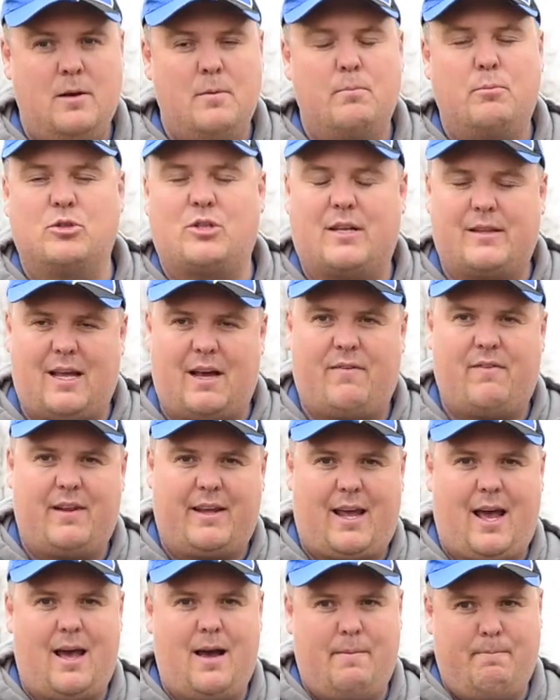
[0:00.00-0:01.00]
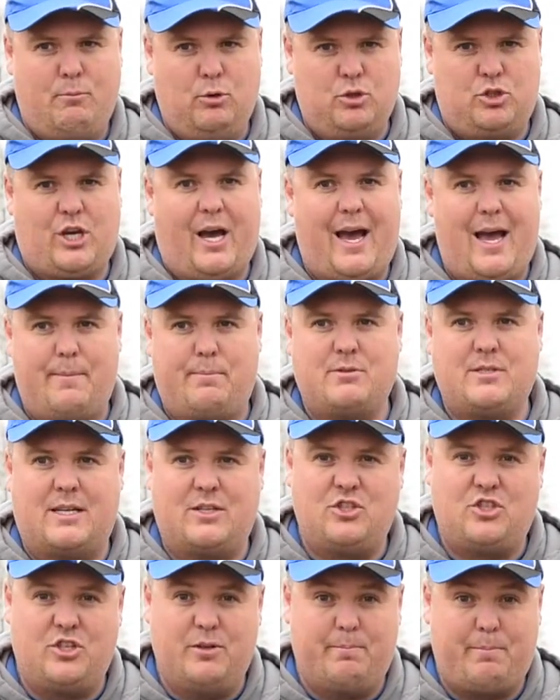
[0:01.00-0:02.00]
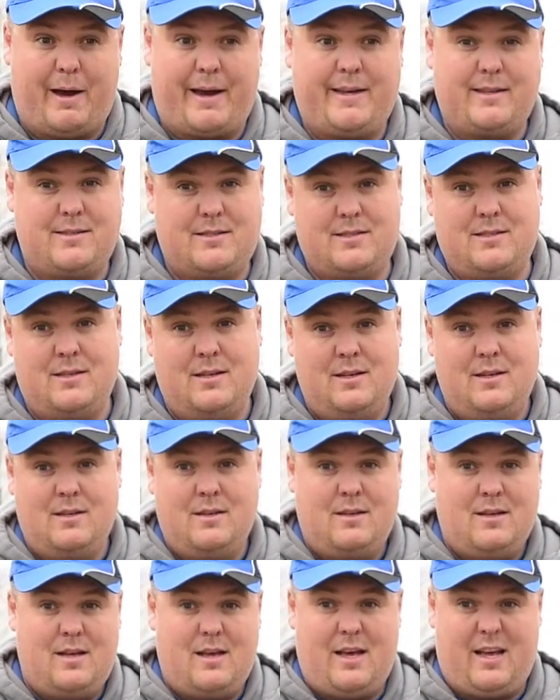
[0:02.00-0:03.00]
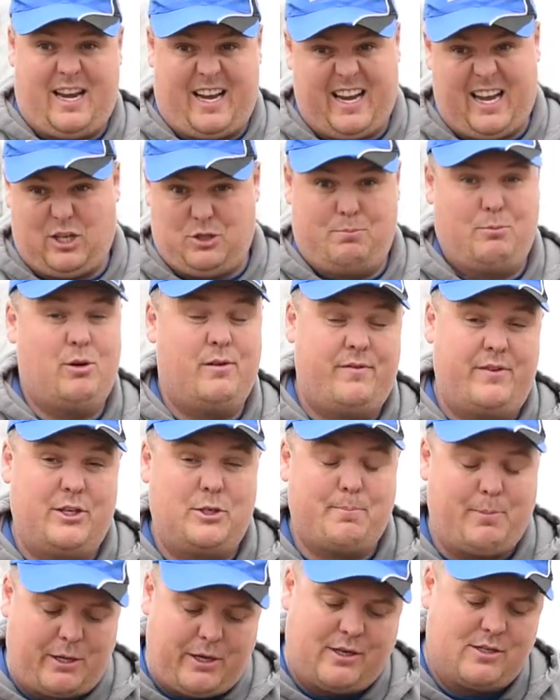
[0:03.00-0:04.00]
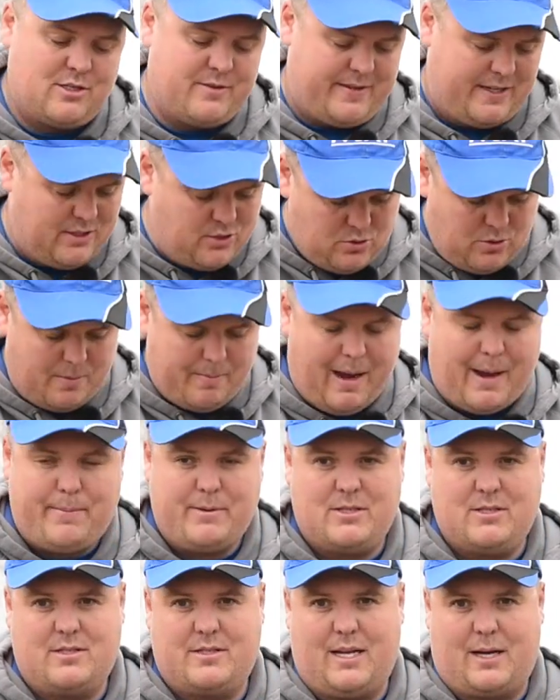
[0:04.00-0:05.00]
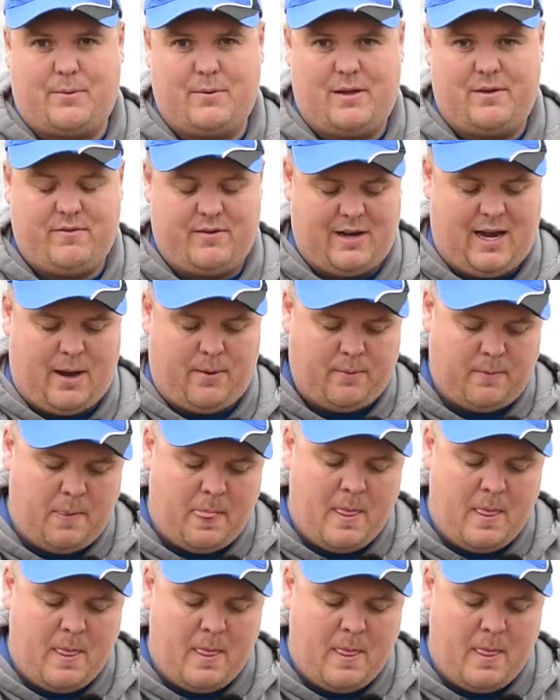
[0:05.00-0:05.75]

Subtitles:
but I definitely get a much higher percentage of bites and I catch more fish because of it. So I'm happy to stick with it for now.